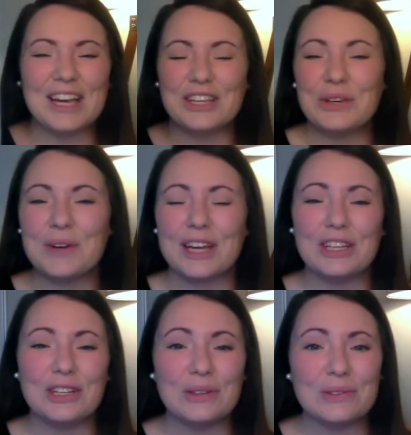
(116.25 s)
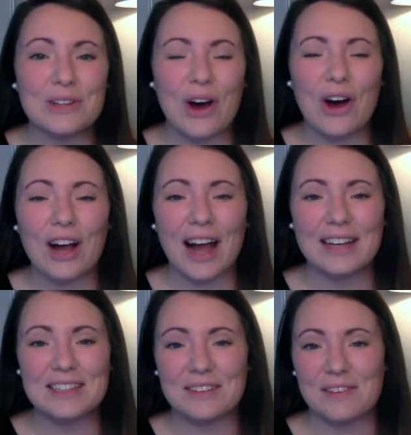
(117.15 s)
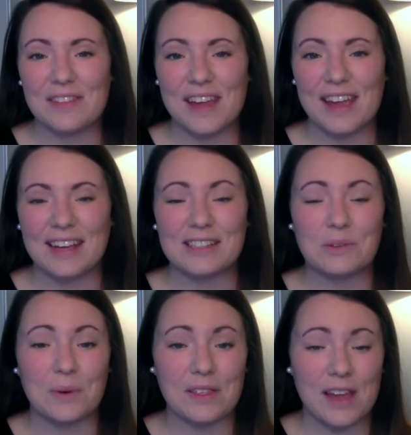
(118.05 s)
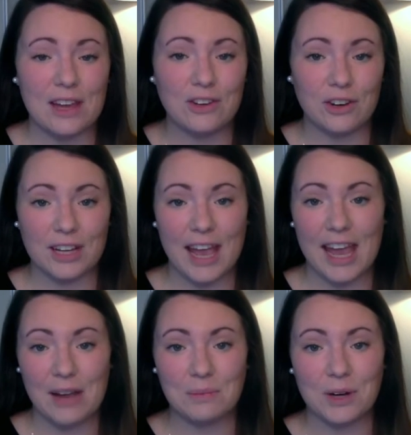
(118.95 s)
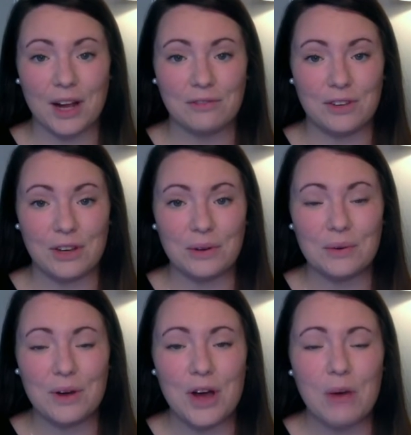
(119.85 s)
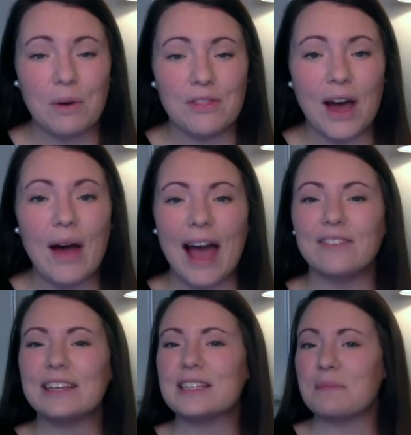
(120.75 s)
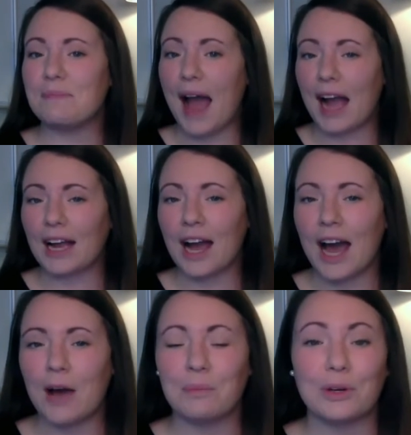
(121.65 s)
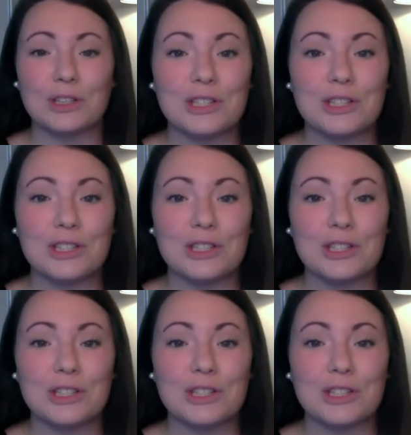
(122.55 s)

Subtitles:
you can use all kinds of things within your camera view without having to back up or